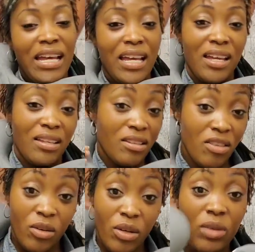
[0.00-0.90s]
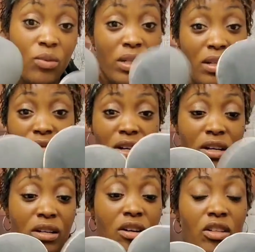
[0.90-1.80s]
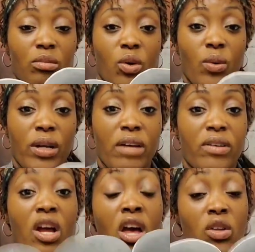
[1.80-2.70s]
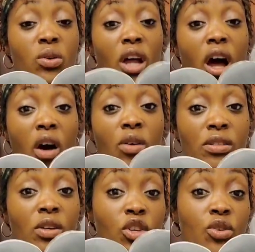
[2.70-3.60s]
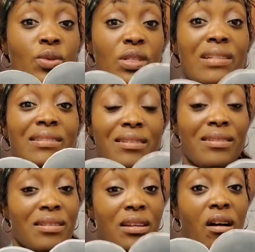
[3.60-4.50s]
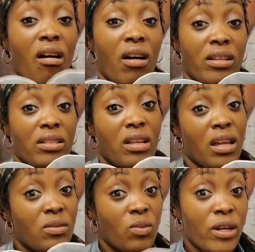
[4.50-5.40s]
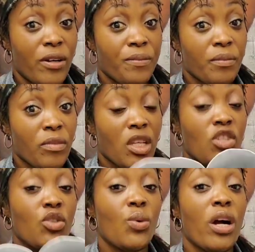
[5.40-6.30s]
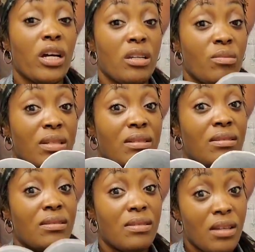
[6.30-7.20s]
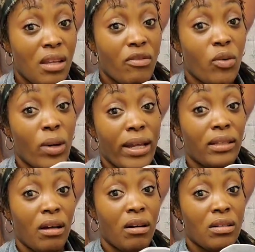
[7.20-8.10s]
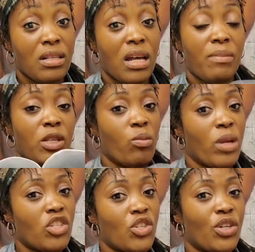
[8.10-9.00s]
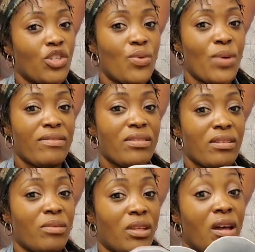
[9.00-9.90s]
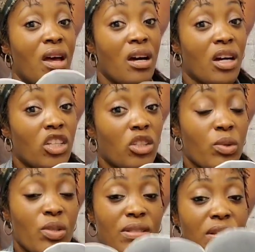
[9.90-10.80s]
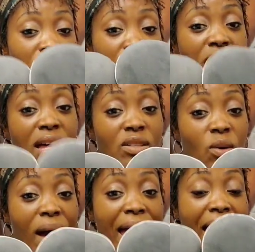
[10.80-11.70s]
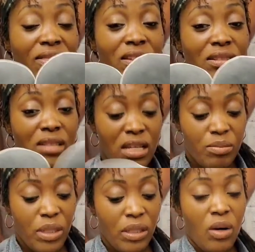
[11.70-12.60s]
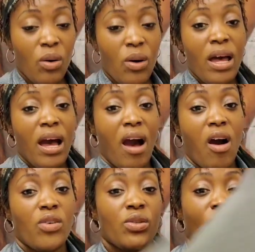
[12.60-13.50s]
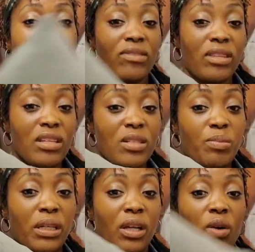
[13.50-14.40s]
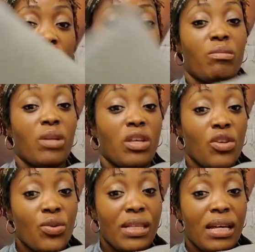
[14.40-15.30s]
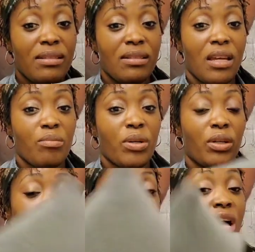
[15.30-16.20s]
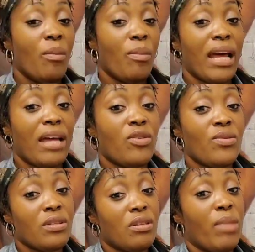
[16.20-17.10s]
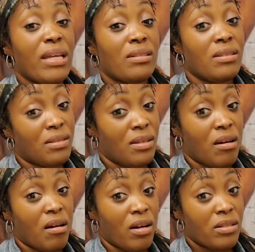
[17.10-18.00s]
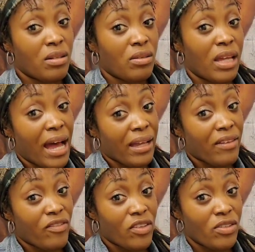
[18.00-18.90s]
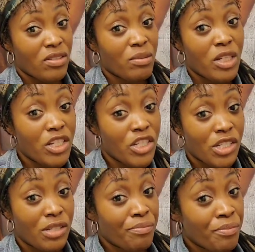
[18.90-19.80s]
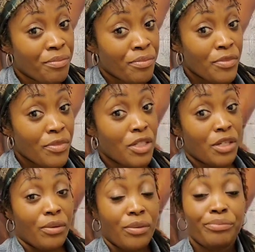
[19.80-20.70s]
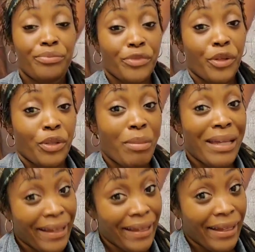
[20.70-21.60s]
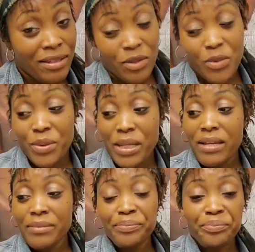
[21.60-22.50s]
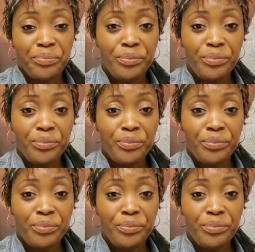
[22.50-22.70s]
And, get one that's very comfortable or whatever. You can also use this to sit on as well, because you are going to be sitting for a long time. So make sure that you have something comfortable to sit on. So I had this neck pillow. I also had this pillow, which can be used as a neck pillow, but I used it to basically sit on so that I could feel some cushion, on the behind. Okay.